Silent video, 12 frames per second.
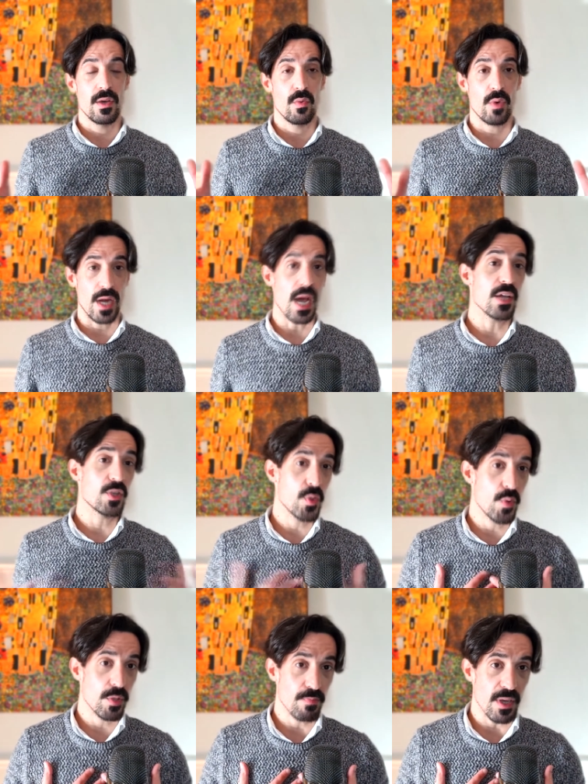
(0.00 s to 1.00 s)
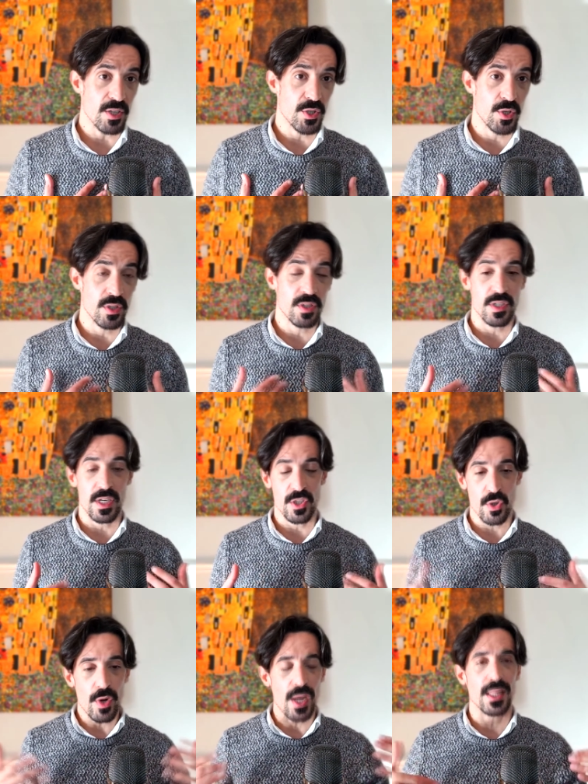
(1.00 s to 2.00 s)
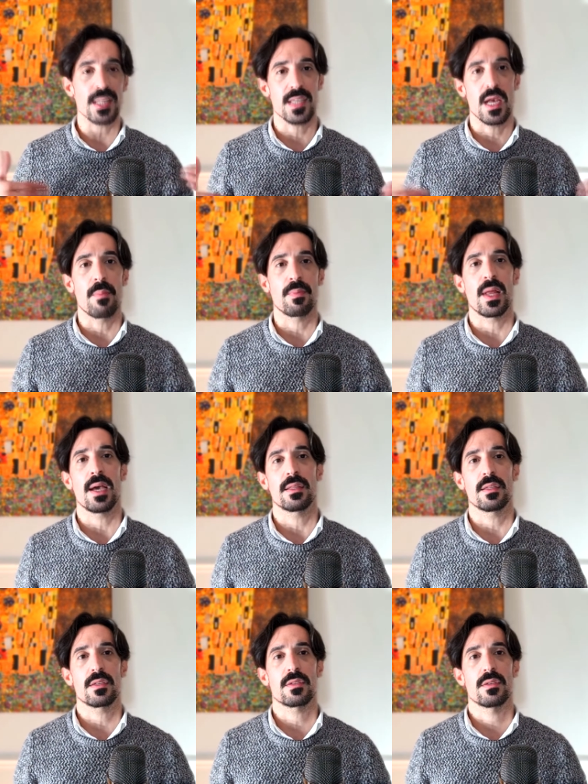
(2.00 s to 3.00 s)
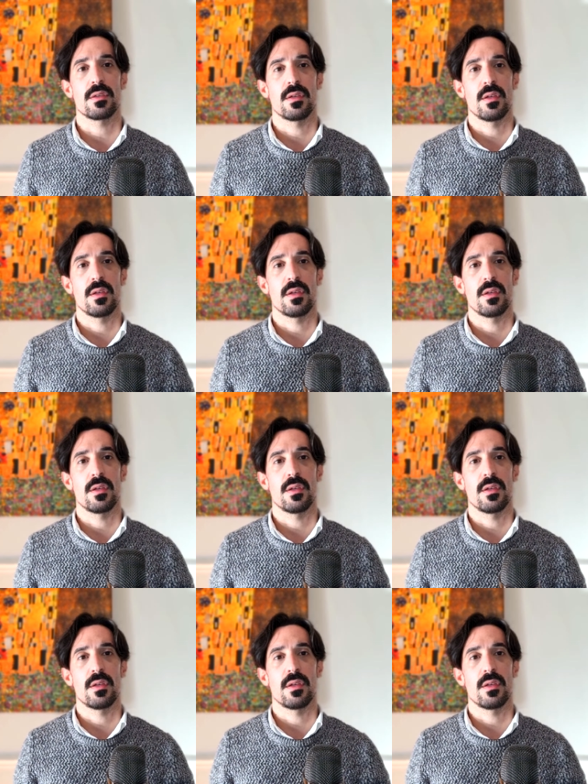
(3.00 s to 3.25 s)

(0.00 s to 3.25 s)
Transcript: what I do with my students is, okay, let's apply this.